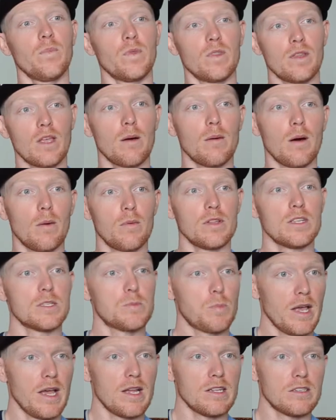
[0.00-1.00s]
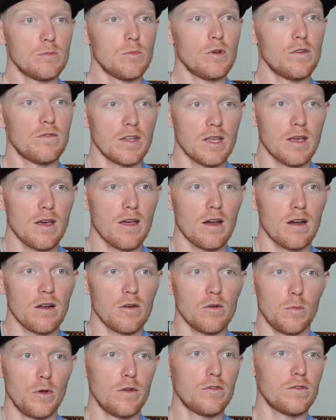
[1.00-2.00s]
Come up with this plan to move to Canada
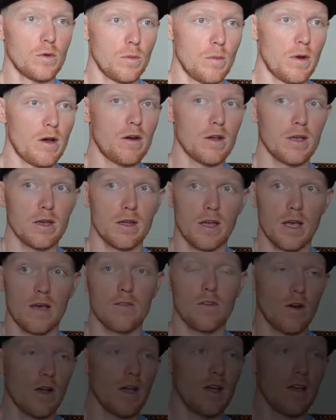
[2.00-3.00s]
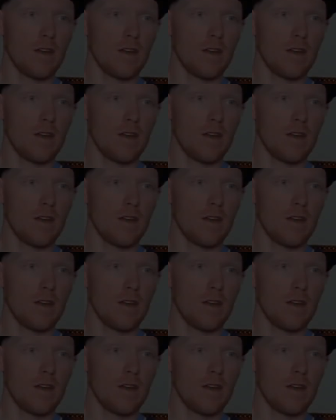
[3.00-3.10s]
or move to America to have a crack at